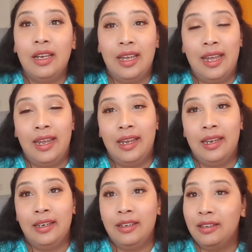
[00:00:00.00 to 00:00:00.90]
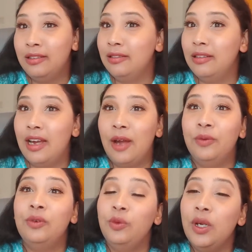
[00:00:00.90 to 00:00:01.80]
and I
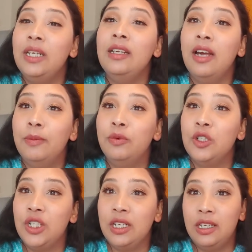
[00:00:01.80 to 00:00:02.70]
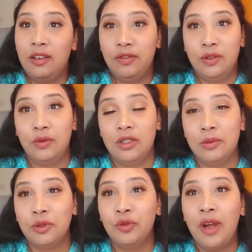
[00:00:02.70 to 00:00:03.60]
would really appreciate if you
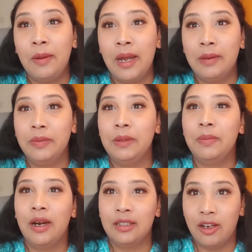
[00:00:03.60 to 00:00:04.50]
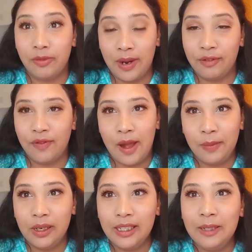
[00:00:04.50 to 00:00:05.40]
subscribe and be part of my
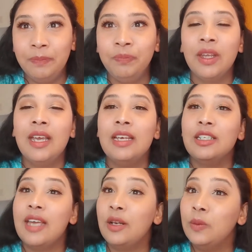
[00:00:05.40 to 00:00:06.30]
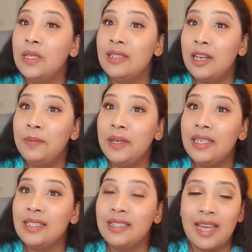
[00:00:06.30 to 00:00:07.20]
family. And with that
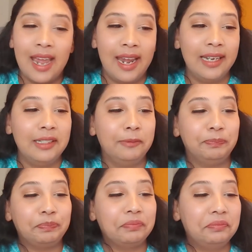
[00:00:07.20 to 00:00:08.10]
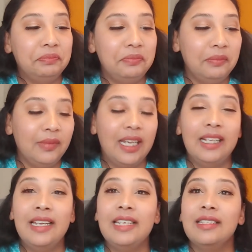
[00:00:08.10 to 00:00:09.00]
being said,
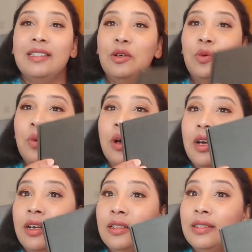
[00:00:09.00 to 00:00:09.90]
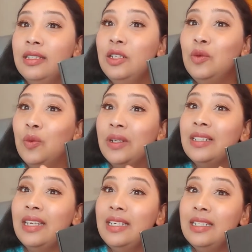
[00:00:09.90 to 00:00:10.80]
let's see what
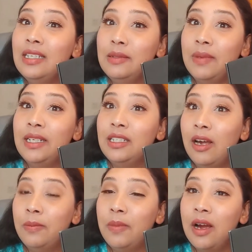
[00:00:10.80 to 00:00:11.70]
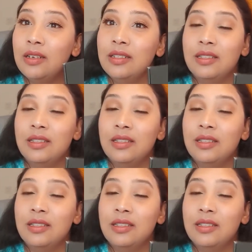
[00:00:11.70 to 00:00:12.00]
there is in my top box.